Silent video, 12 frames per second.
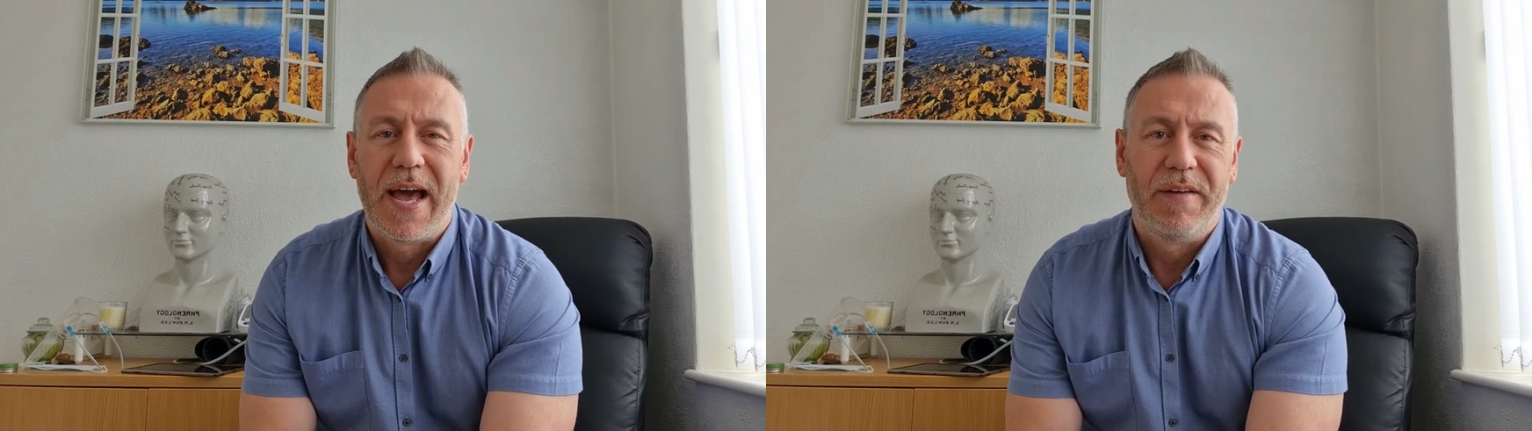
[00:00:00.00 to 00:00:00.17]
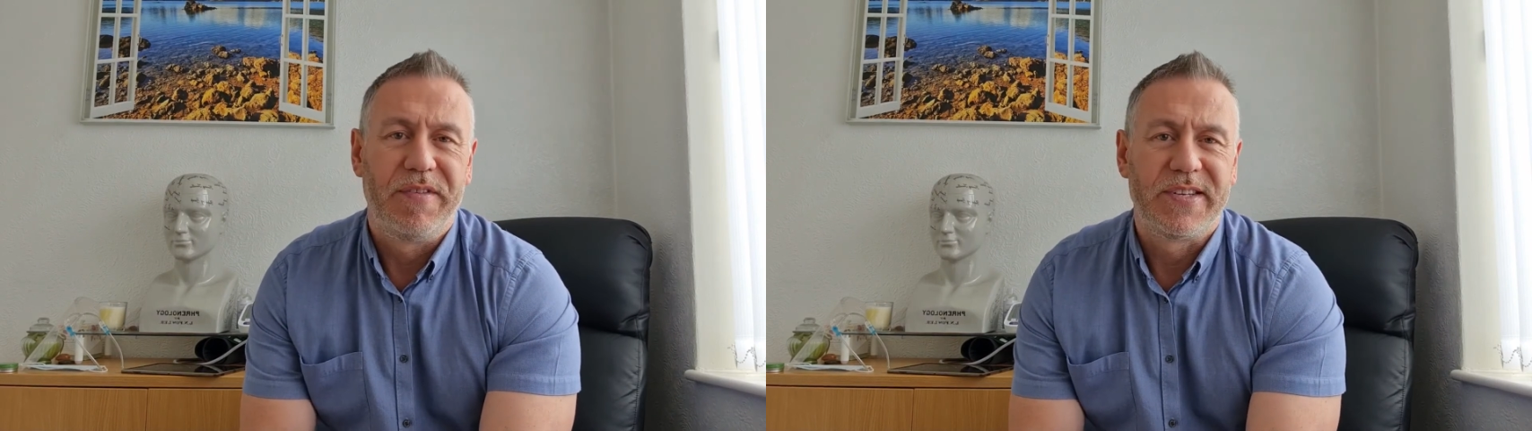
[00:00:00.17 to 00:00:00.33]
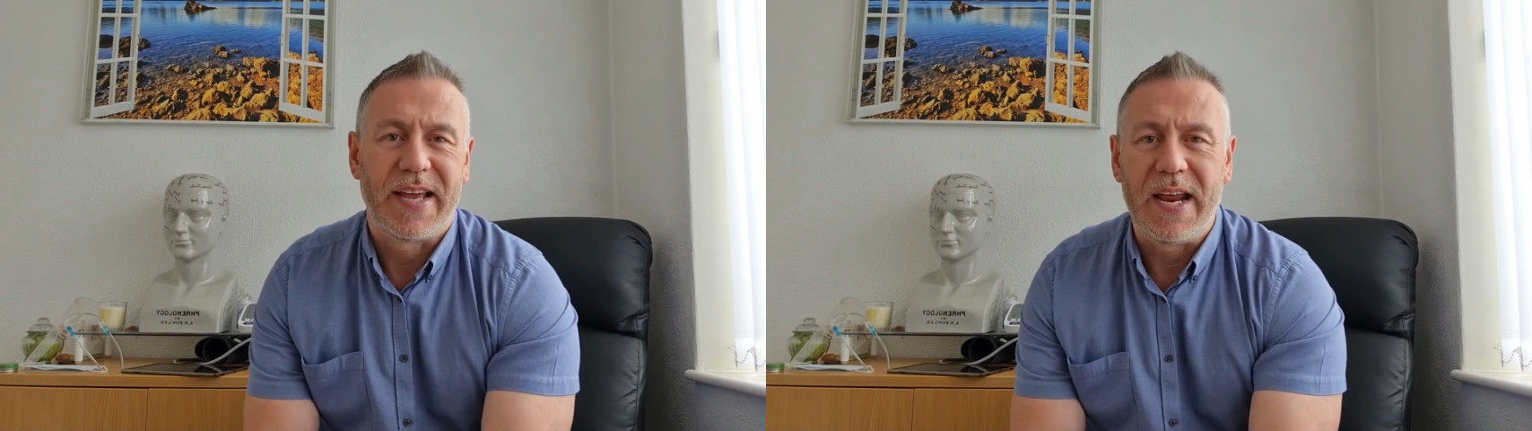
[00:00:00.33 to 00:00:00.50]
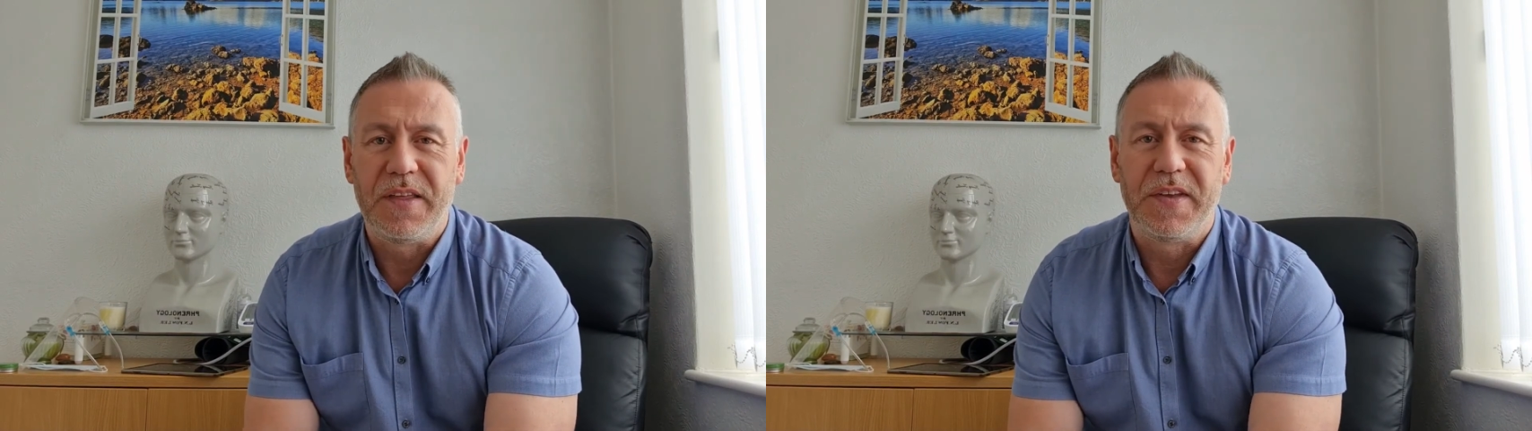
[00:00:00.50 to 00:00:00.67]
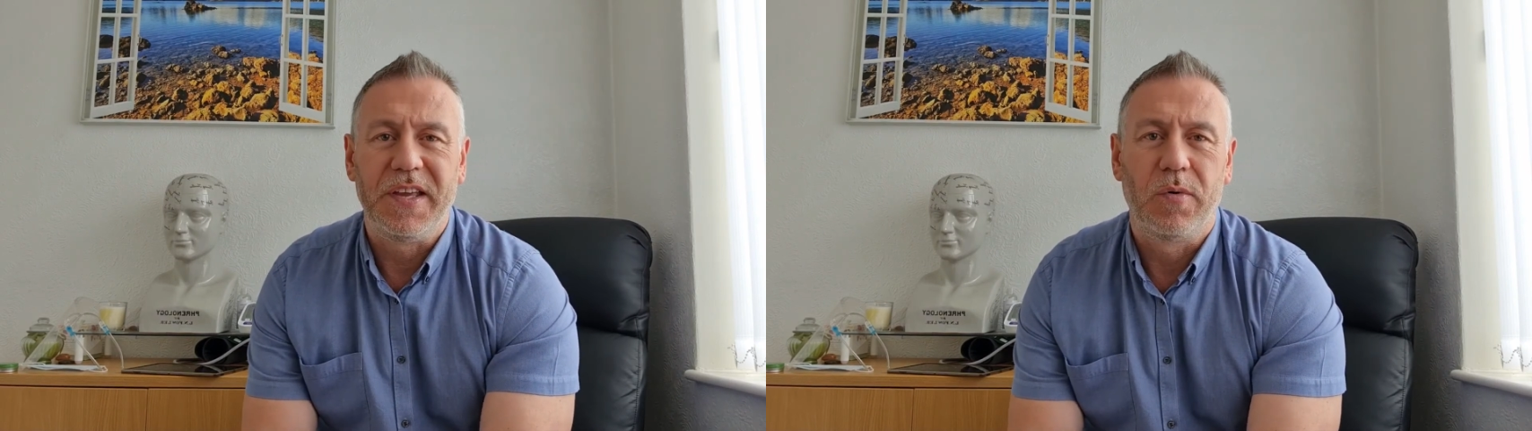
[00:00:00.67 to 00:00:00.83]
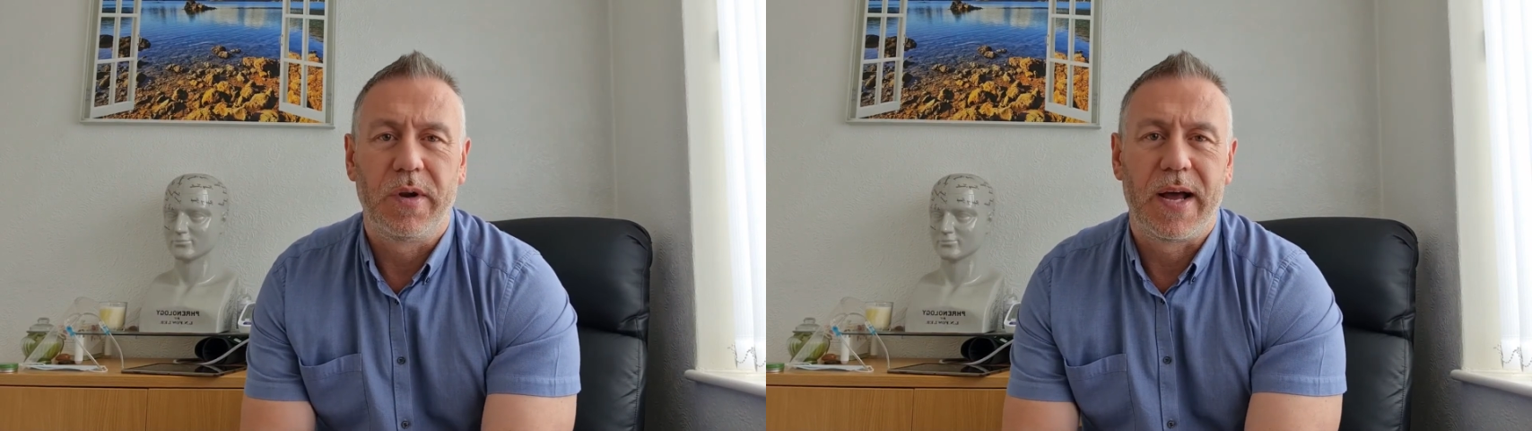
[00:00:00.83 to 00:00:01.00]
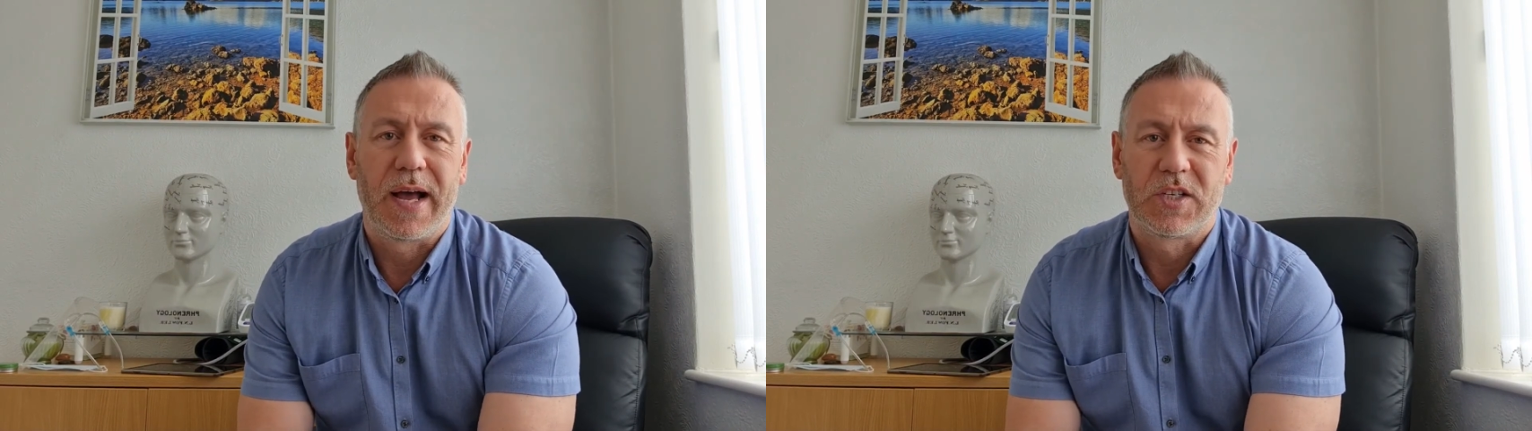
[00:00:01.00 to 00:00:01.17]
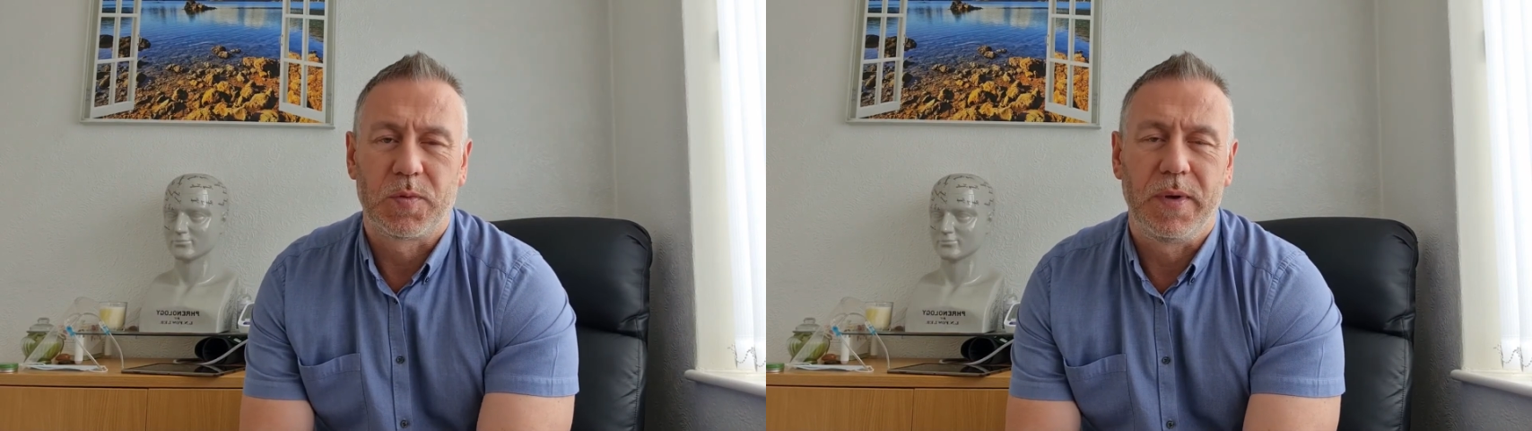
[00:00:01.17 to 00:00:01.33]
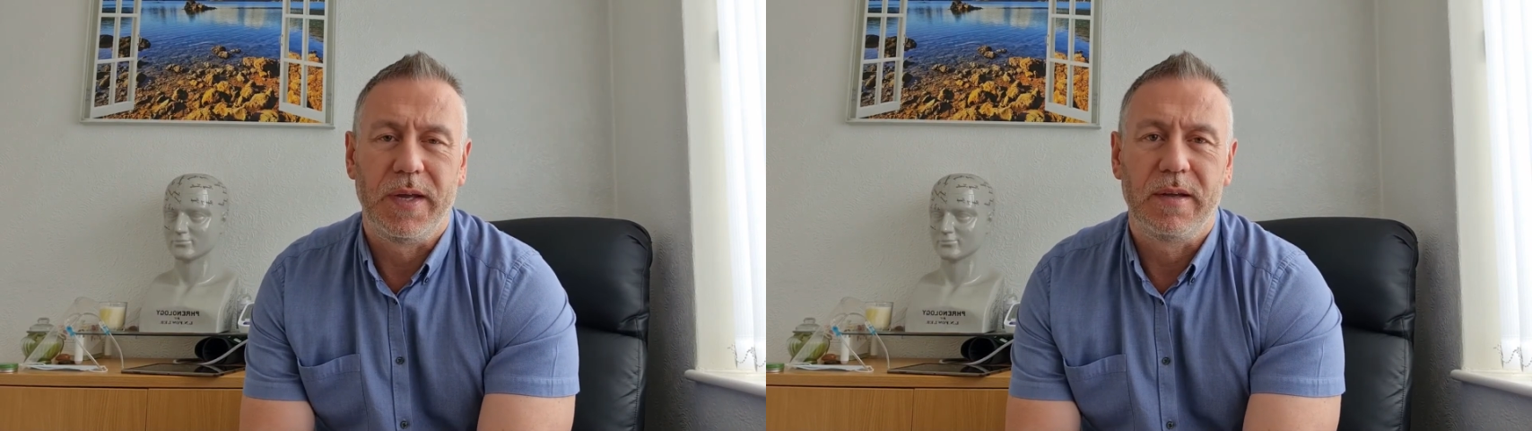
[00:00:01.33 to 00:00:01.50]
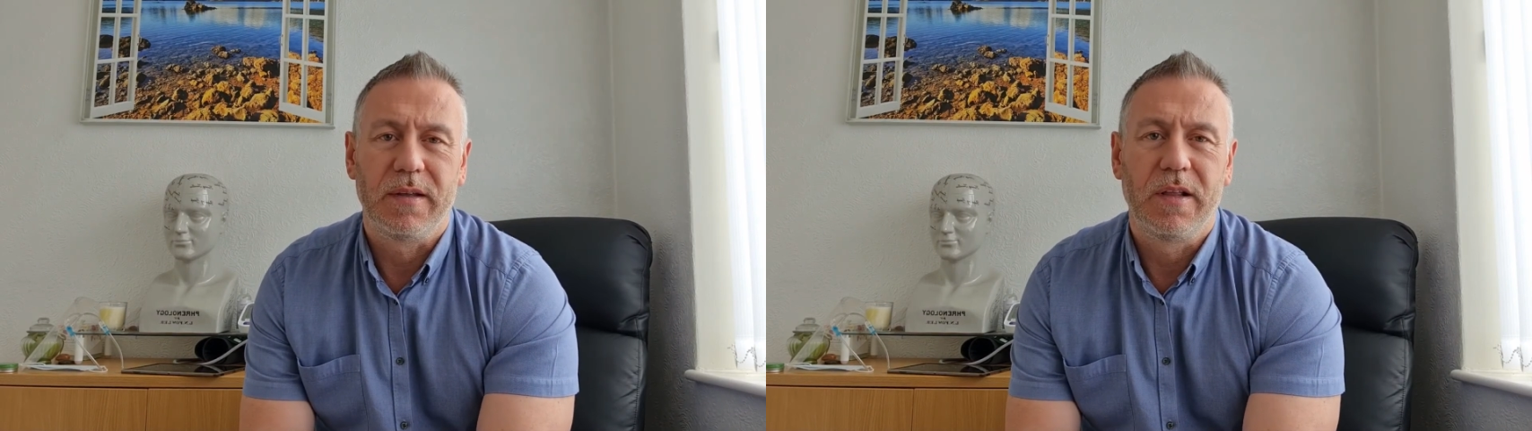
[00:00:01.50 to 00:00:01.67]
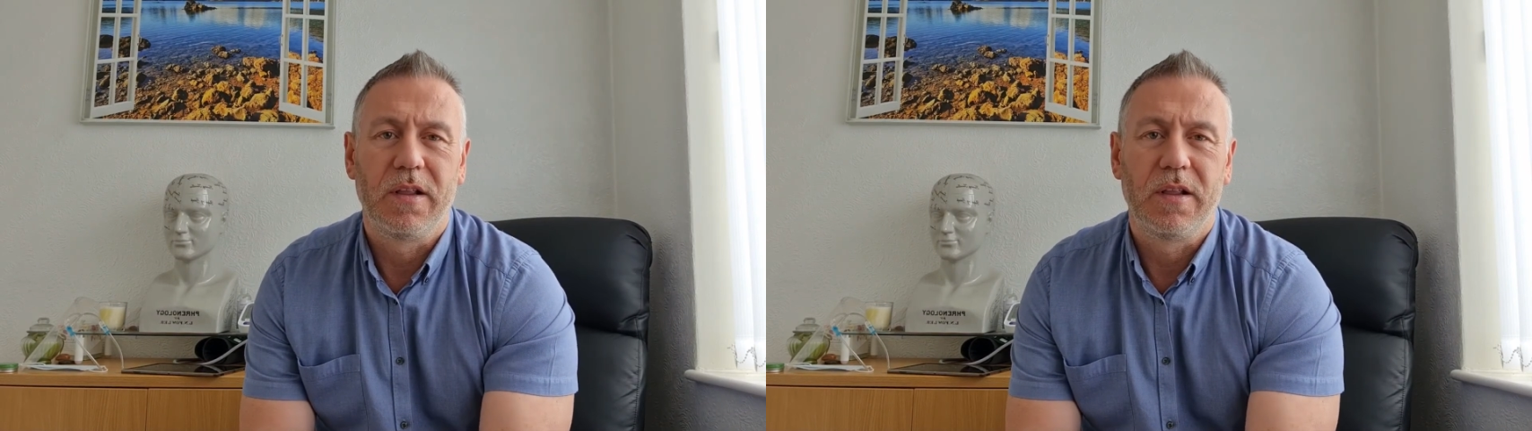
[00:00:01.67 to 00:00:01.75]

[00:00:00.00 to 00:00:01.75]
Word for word: And if there's anything you want to ask me,